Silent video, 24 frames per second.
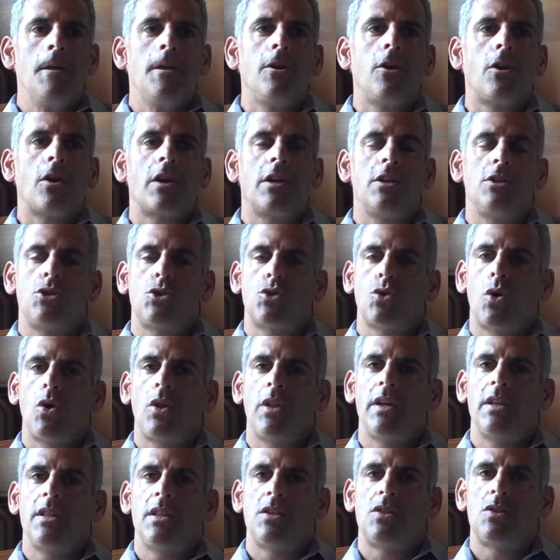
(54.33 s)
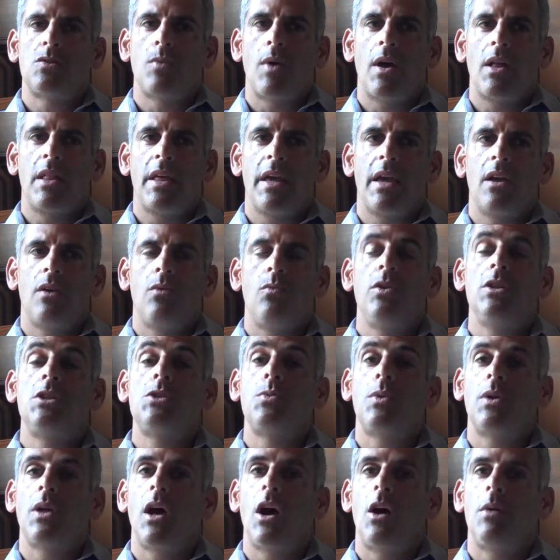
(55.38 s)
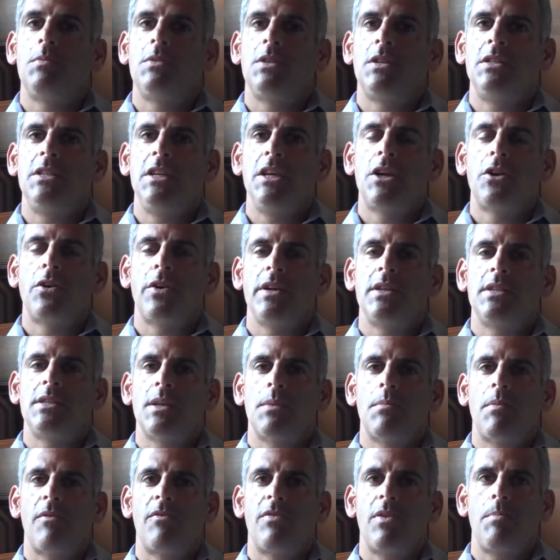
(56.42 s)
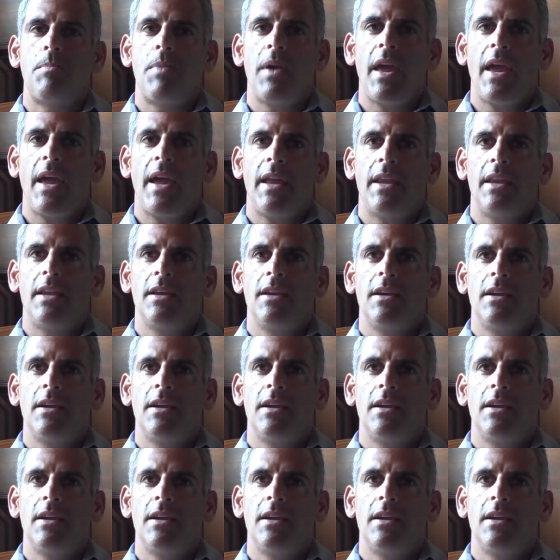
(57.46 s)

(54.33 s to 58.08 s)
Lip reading: you're controlling the swelling, which will help to decrease some of the pain.